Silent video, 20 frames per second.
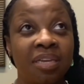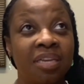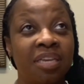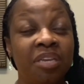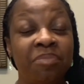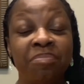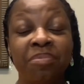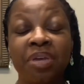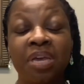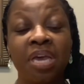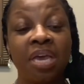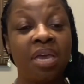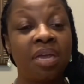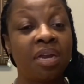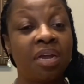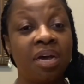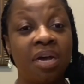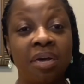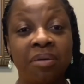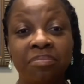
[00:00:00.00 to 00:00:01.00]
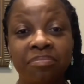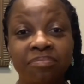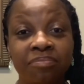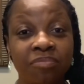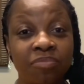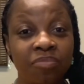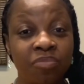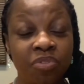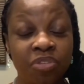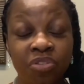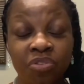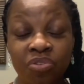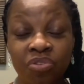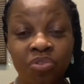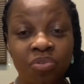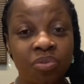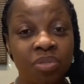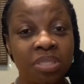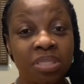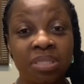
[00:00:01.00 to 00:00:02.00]
Keep your head up when you're
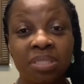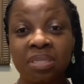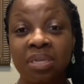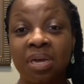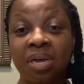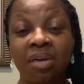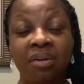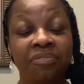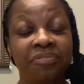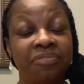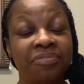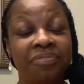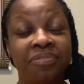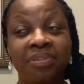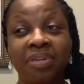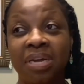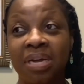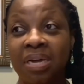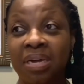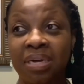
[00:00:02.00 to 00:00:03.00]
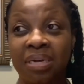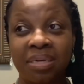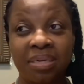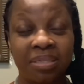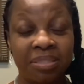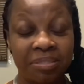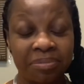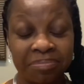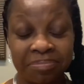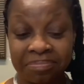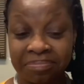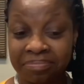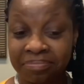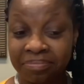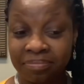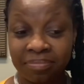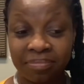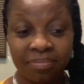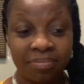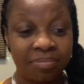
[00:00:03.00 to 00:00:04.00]
doing stuff.
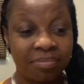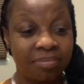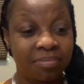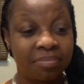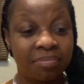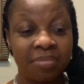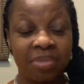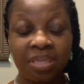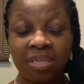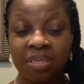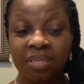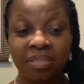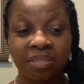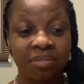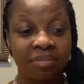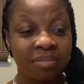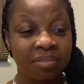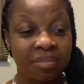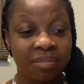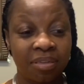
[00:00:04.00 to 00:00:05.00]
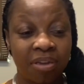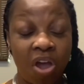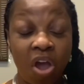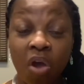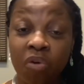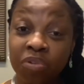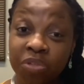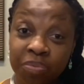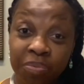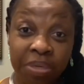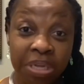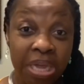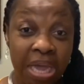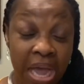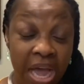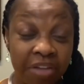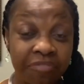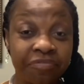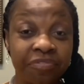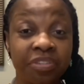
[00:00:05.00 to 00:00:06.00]
And always be
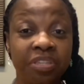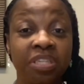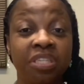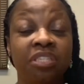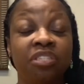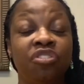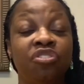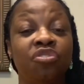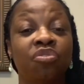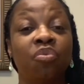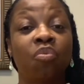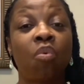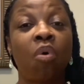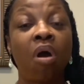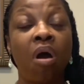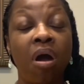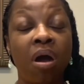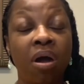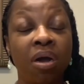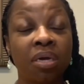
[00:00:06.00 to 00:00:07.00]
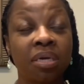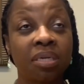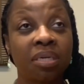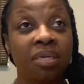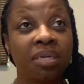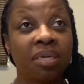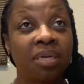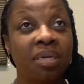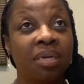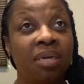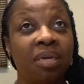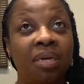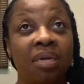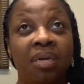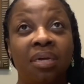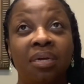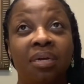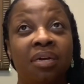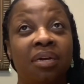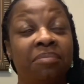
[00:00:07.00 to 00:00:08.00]
confident in your walk.
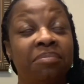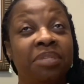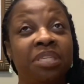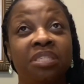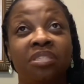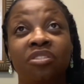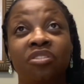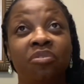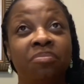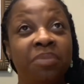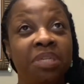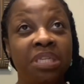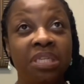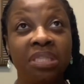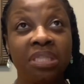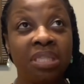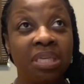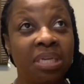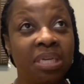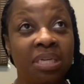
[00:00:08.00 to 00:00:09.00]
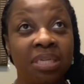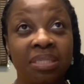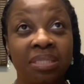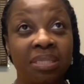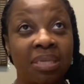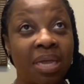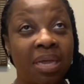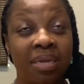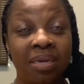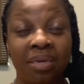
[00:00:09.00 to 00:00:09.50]
I mean, so many things.